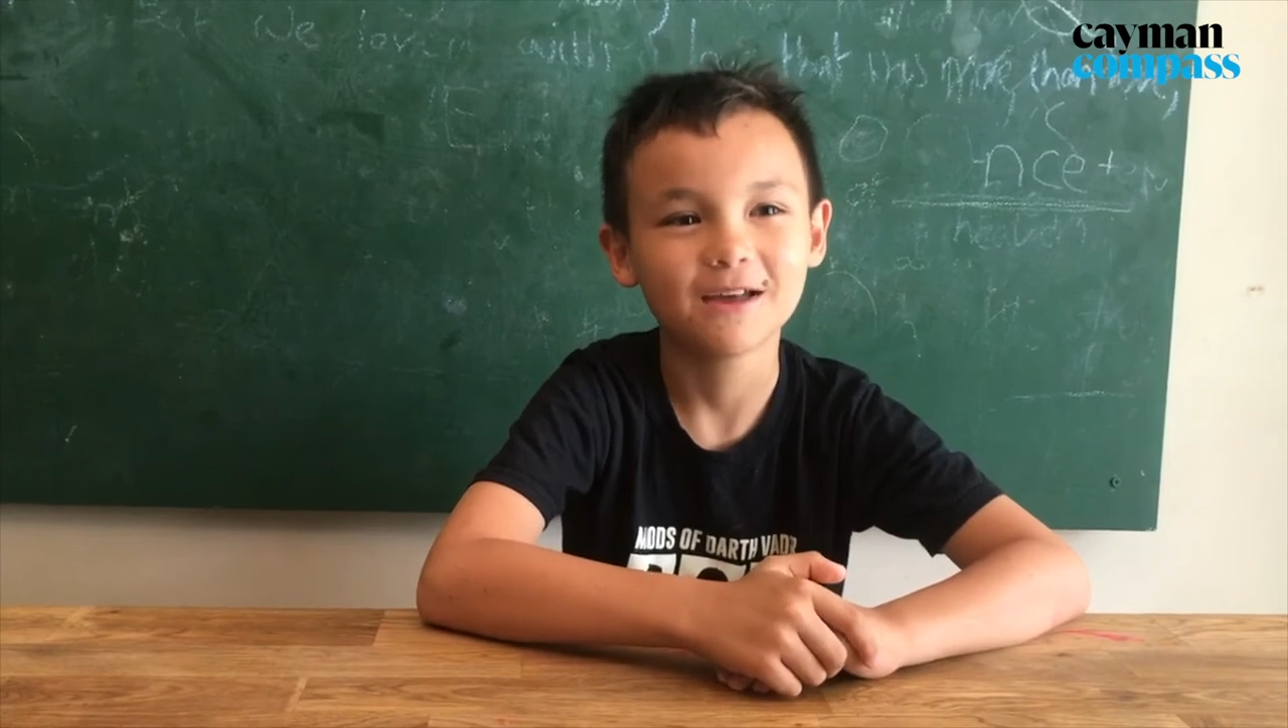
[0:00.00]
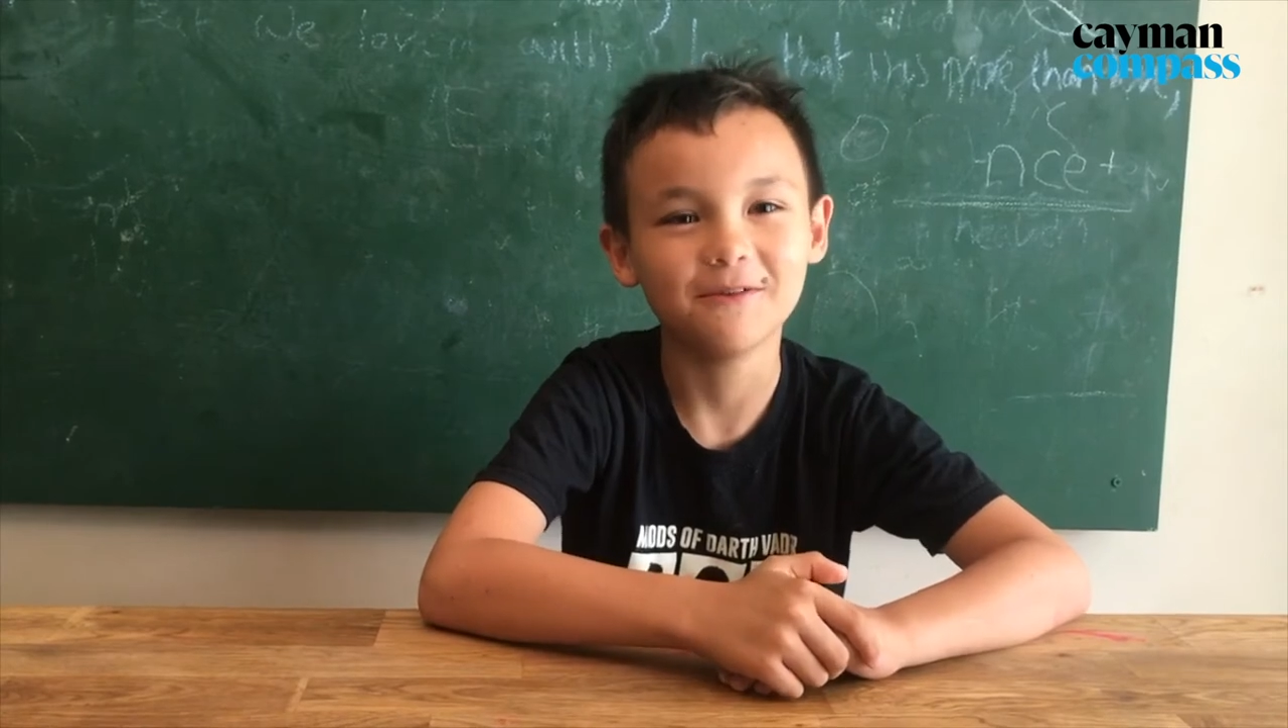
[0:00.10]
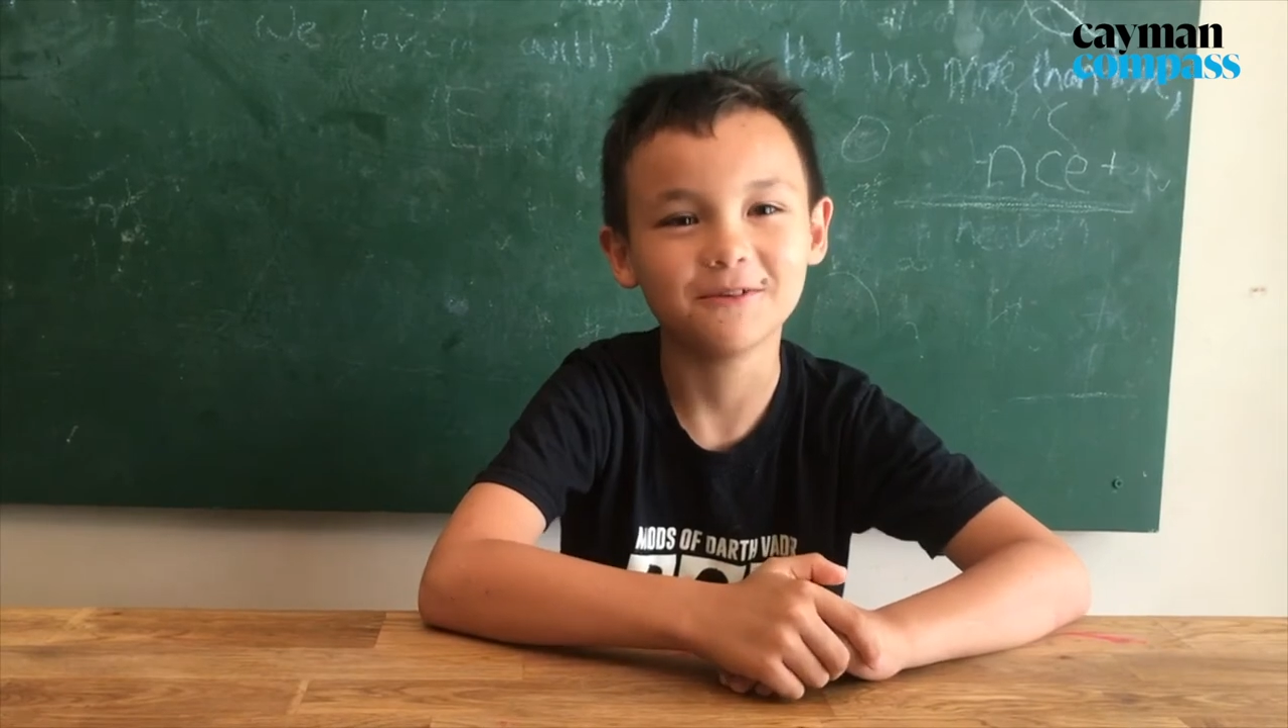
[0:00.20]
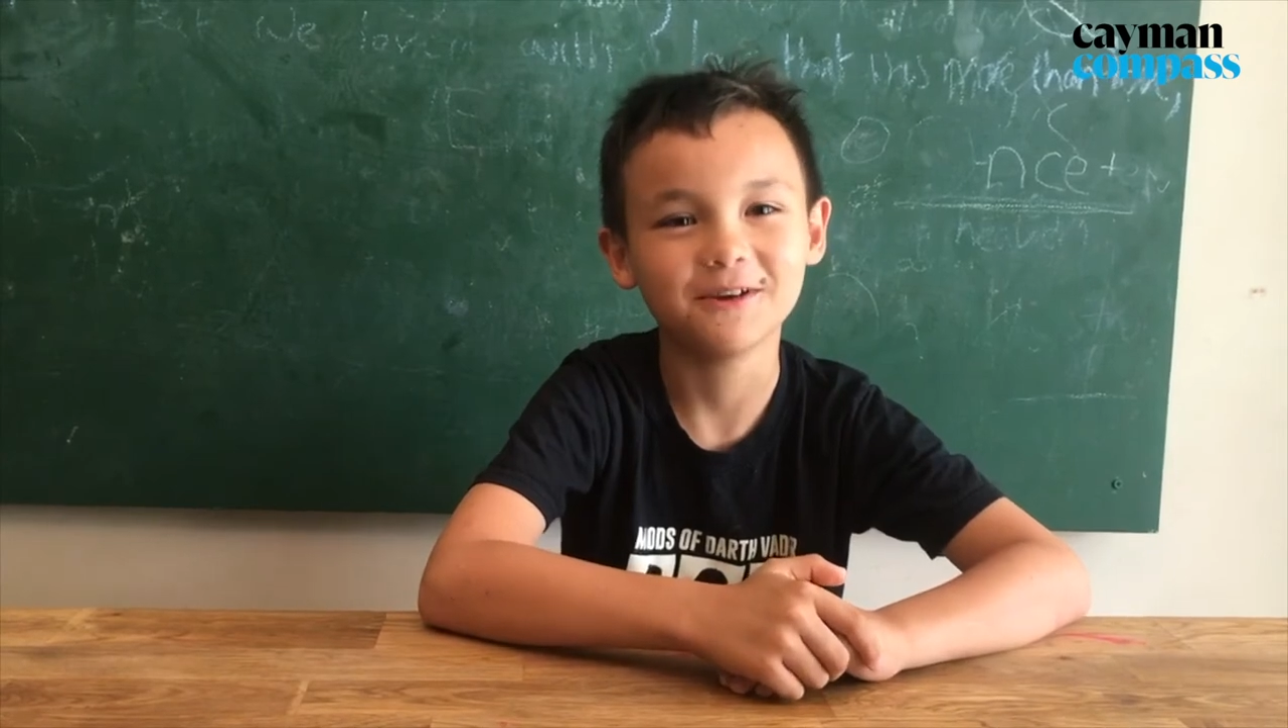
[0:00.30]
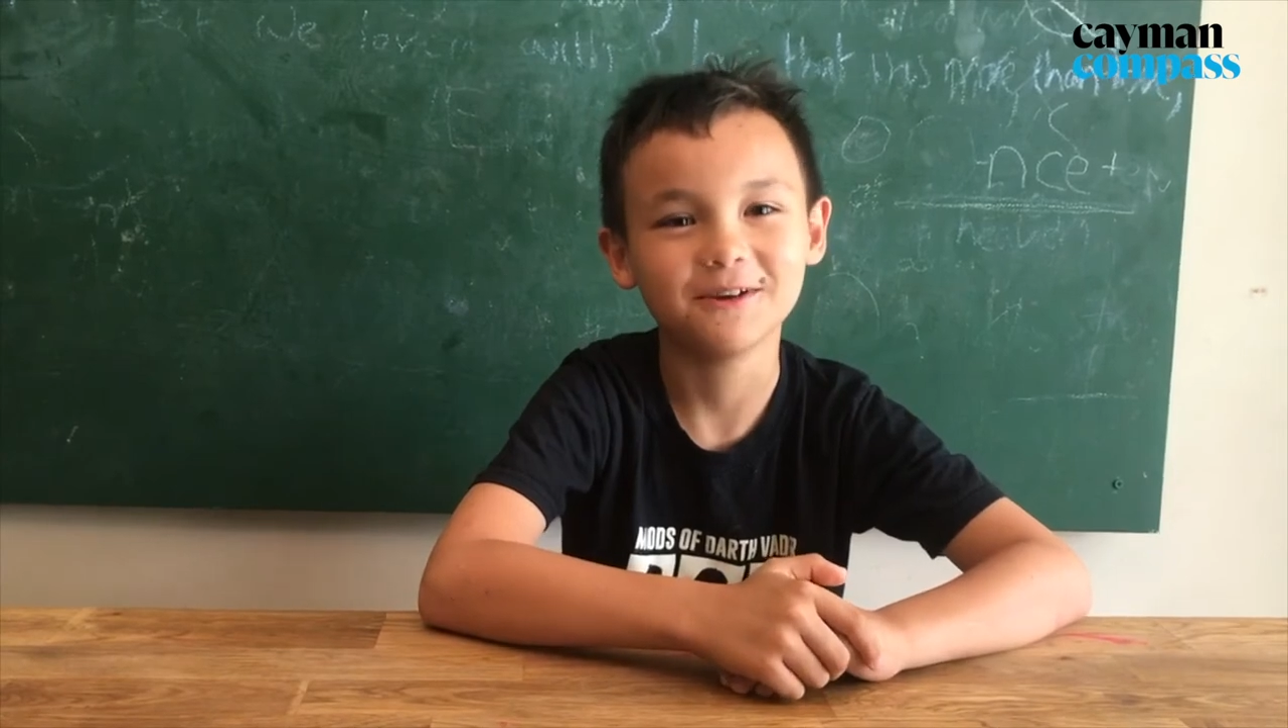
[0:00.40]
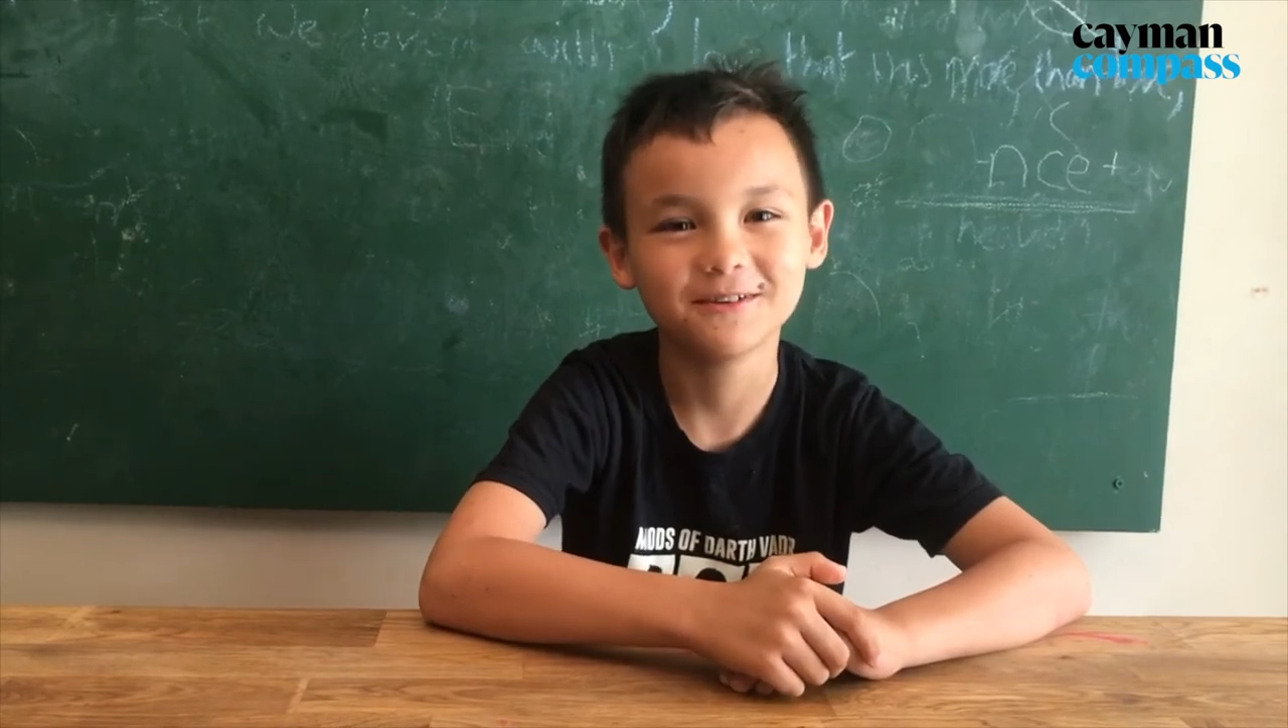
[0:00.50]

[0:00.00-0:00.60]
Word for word: heavy.